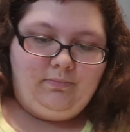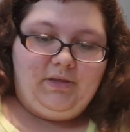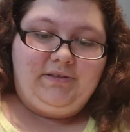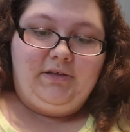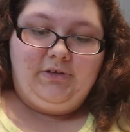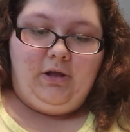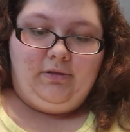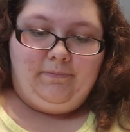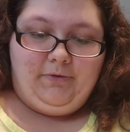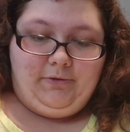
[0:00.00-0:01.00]
Tastes like
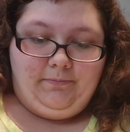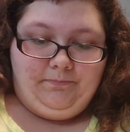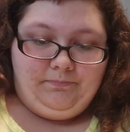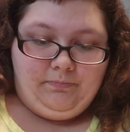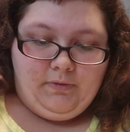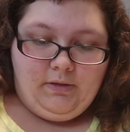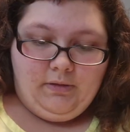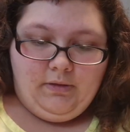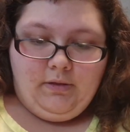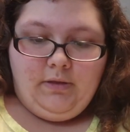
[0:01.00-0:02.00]
chocolate. Good.
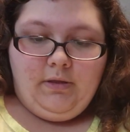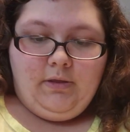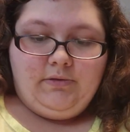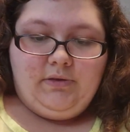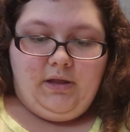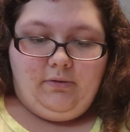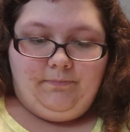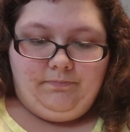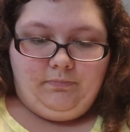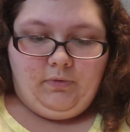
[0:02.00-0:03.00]
So now,
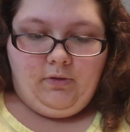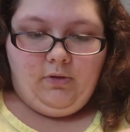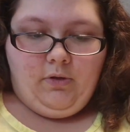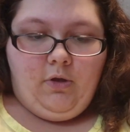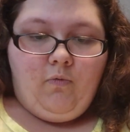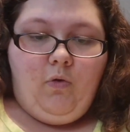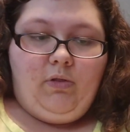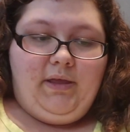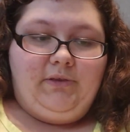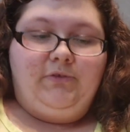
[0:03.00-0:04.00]

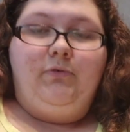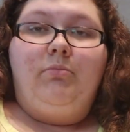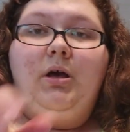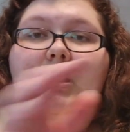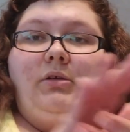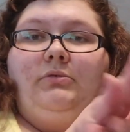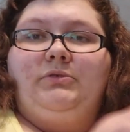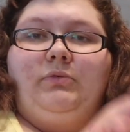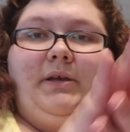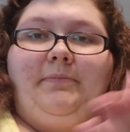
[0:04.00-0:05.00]
rolling into a bowl. Ooh,
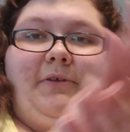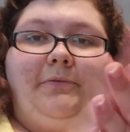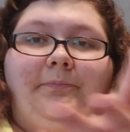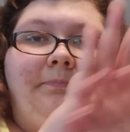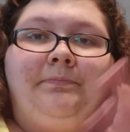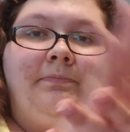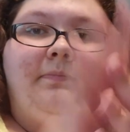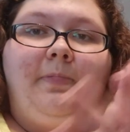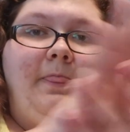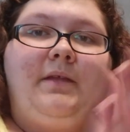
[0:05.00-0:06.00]
it's wet. Ew.
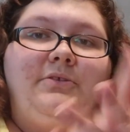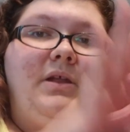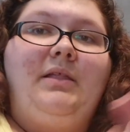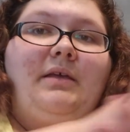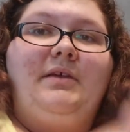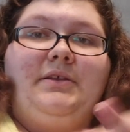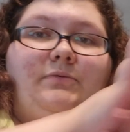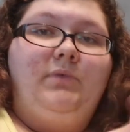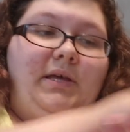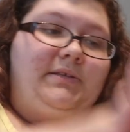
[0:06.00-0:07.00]
Do not like that
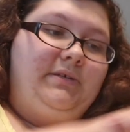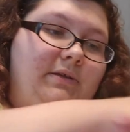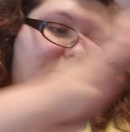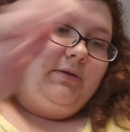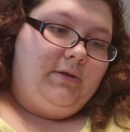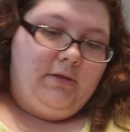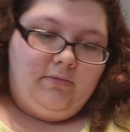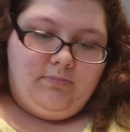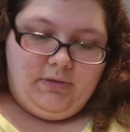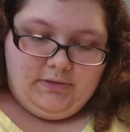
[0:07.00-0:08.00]
it's wet.
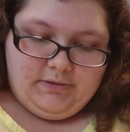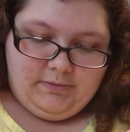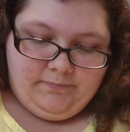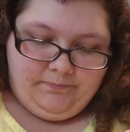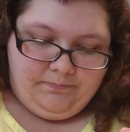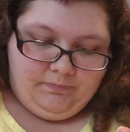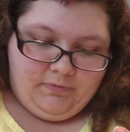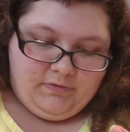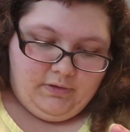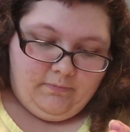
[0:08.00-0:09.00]
But,
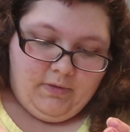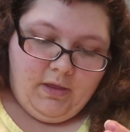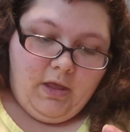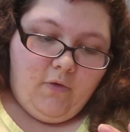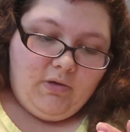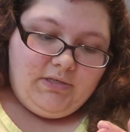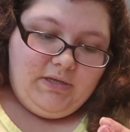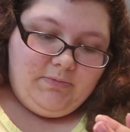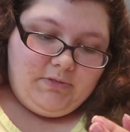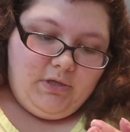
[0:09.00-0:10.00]
so. Went to
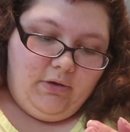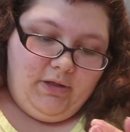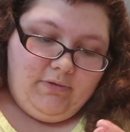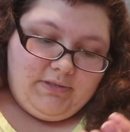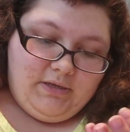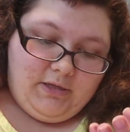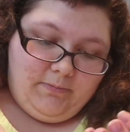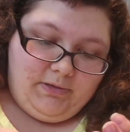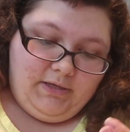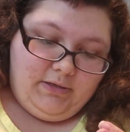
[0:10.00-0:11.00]
NIPSCO and it was a
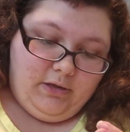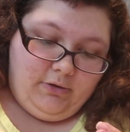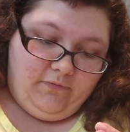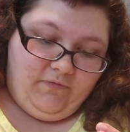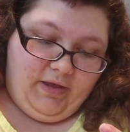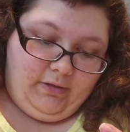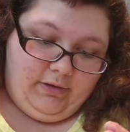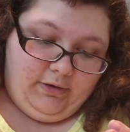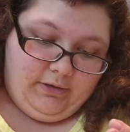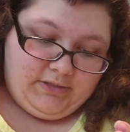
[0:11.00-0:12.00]
complete and utter
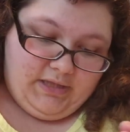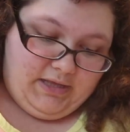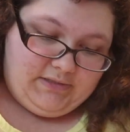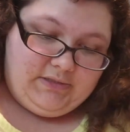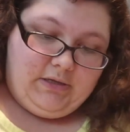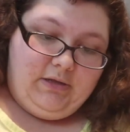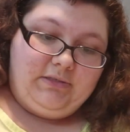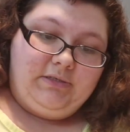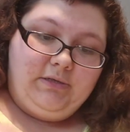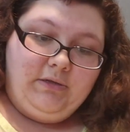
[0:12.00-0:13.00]
failure. So that sucked.